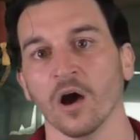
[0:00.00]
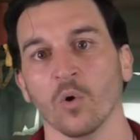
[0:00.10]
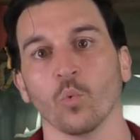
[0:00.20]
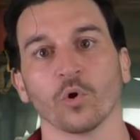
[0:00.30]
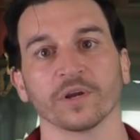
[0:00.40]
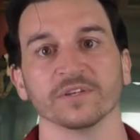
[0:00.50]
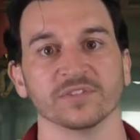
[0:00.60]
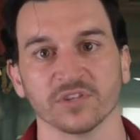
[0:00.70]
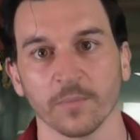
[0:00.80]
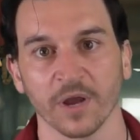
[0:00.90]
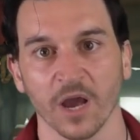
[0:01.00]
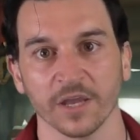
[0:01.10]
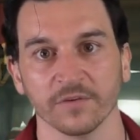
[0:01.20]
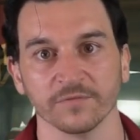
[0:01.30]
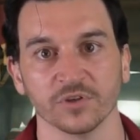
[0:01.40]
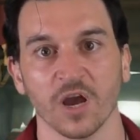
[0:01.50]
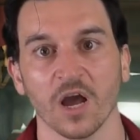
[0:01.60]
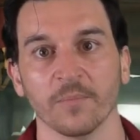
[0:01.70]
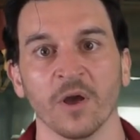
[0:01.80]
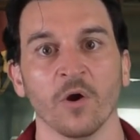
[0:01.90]
working some kind of
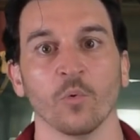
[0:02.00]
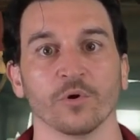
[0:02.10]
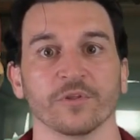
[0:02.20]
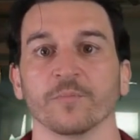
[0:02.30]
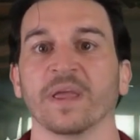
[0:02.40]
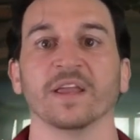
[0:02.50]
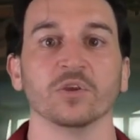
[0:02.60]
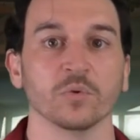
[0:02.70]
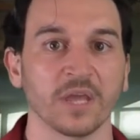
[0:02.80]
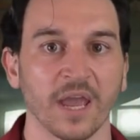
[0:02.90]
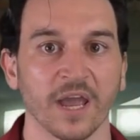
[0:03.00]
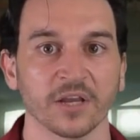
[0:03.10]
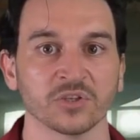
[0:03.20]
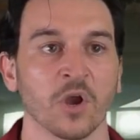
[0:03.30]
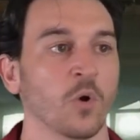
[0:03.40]
job where they're paying you cash,